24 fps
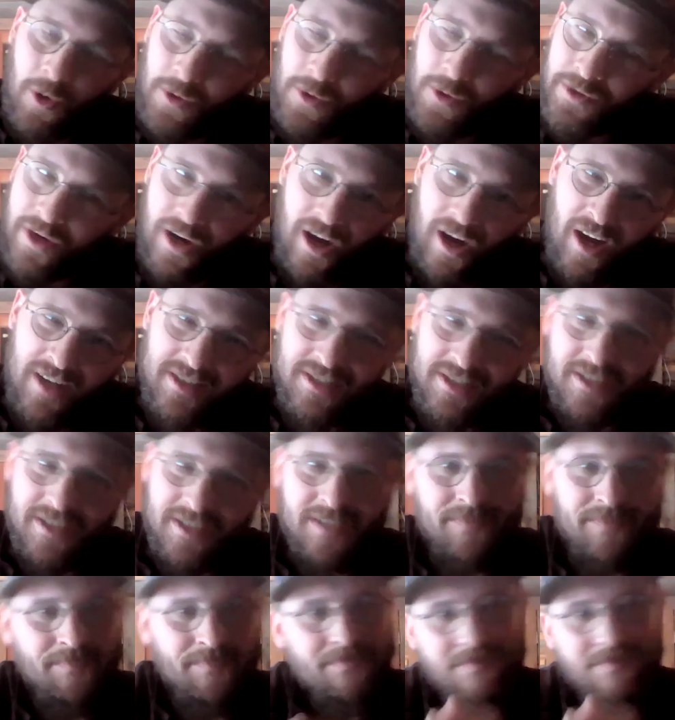hold
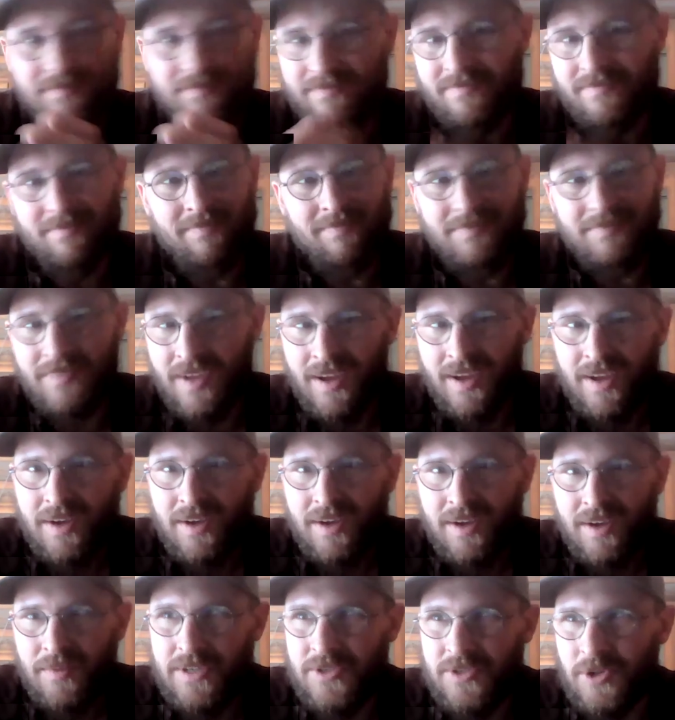costs.
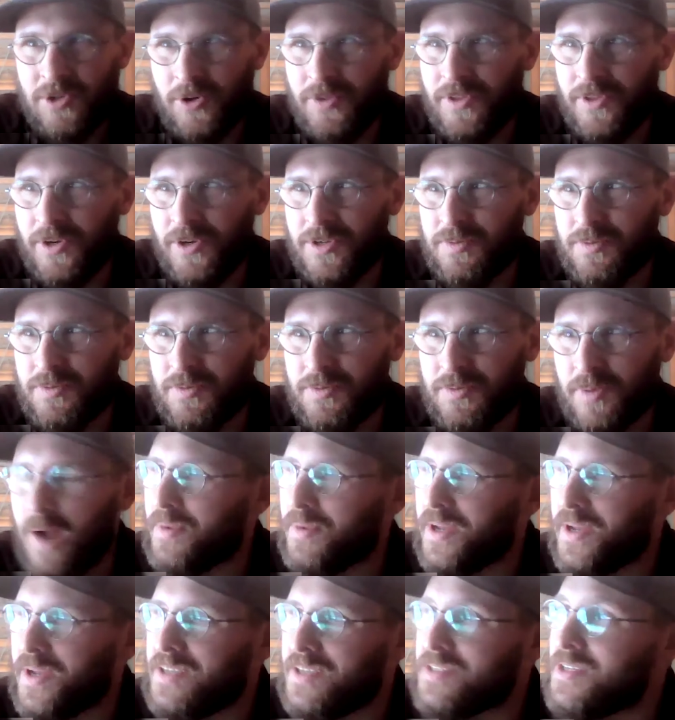We sold those
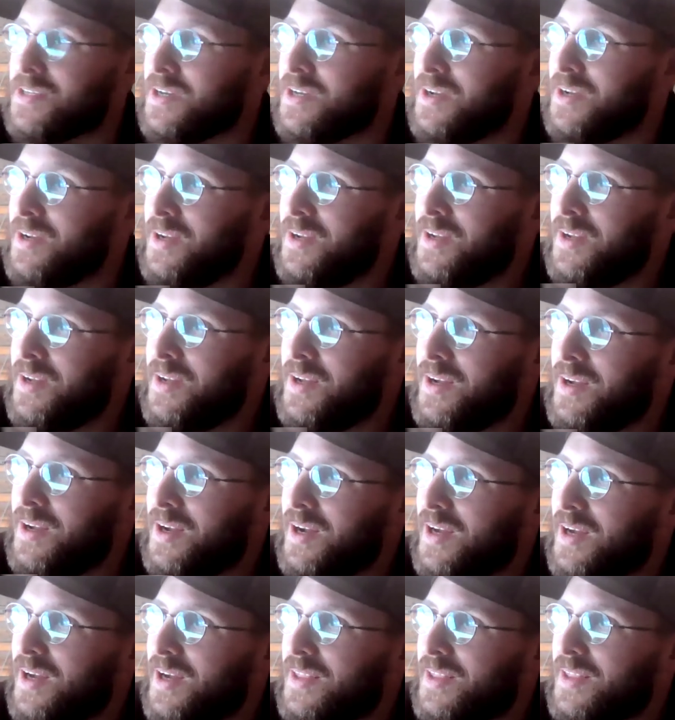properties.
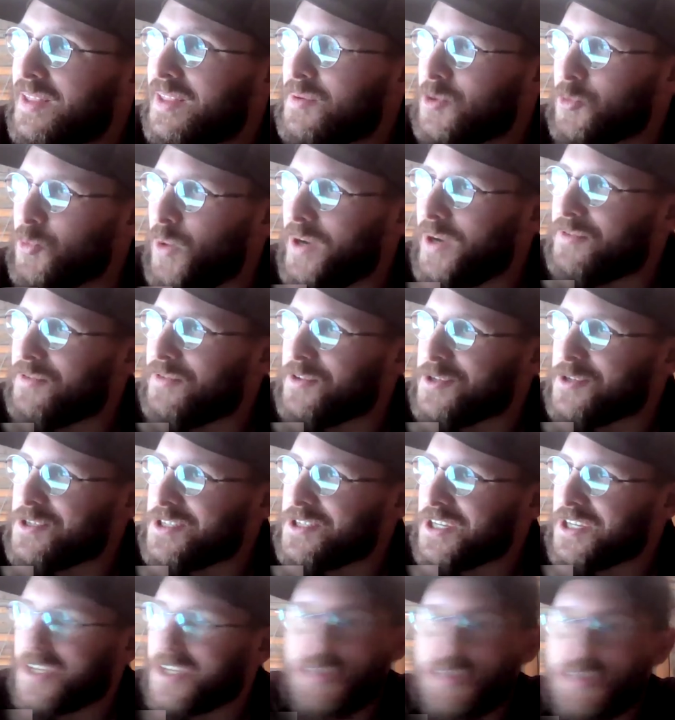I think we sold one for
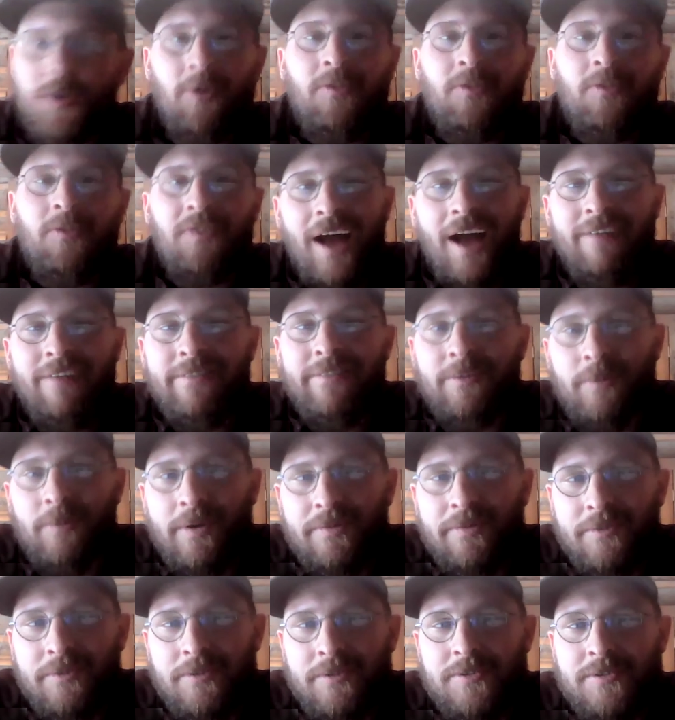605 and
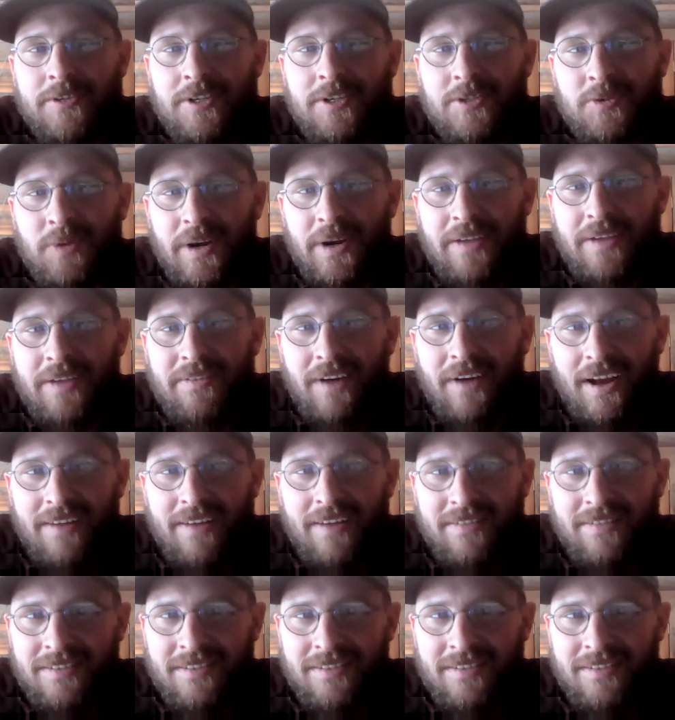one for 625.